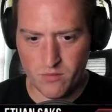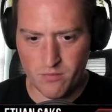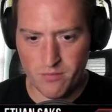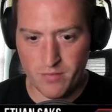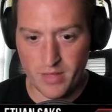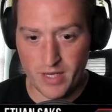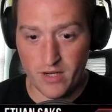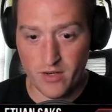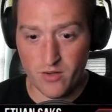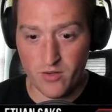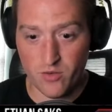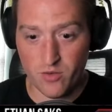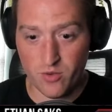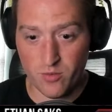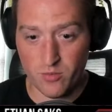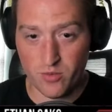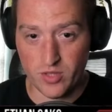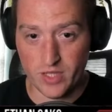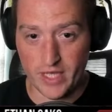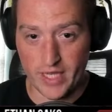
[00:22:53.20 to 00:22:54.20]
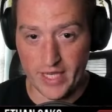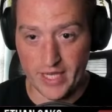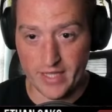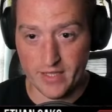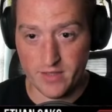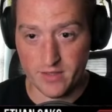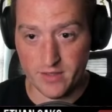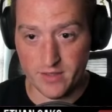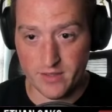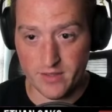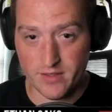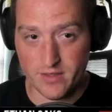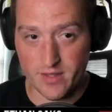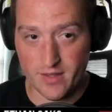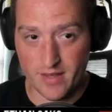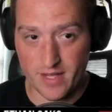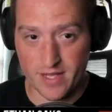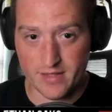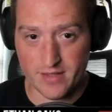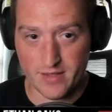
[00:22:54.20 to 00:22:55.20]
Paranormal Analyst.
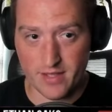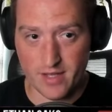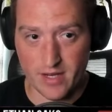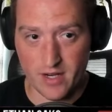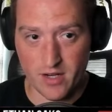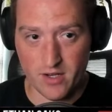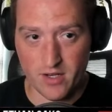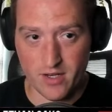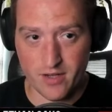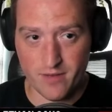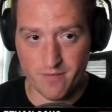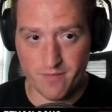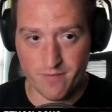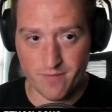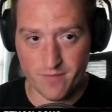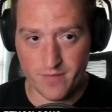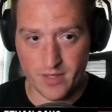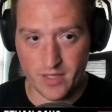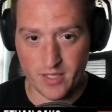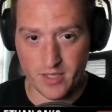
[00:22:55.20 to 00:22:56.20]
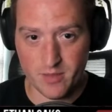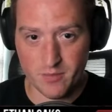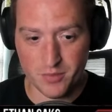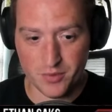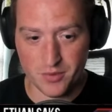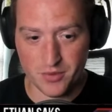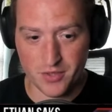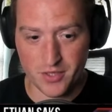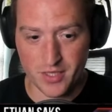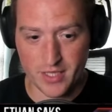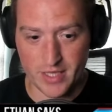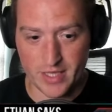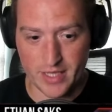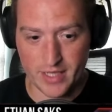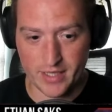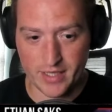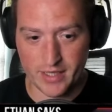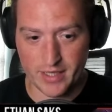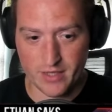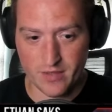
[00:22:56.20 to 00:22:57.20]
That's scary in a blue-green deck.
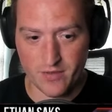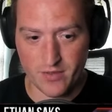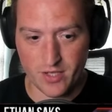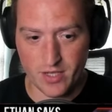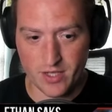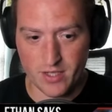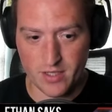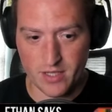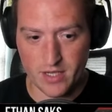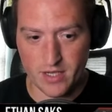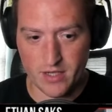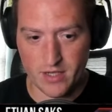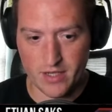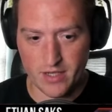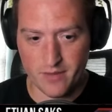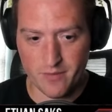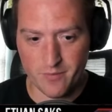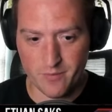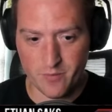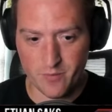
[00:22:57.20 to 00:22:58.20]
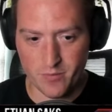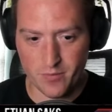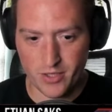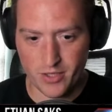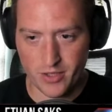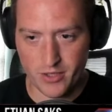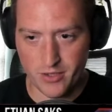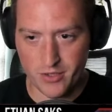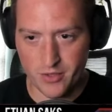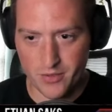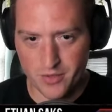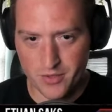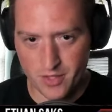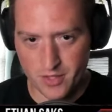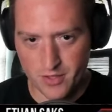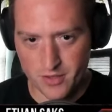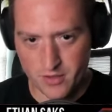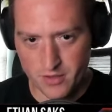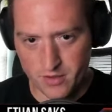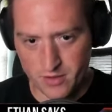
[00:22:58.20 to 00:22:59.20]
That's very scary. Player
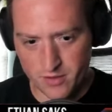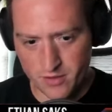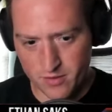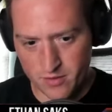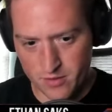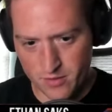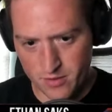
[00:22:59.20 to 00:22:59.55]
Nuisance.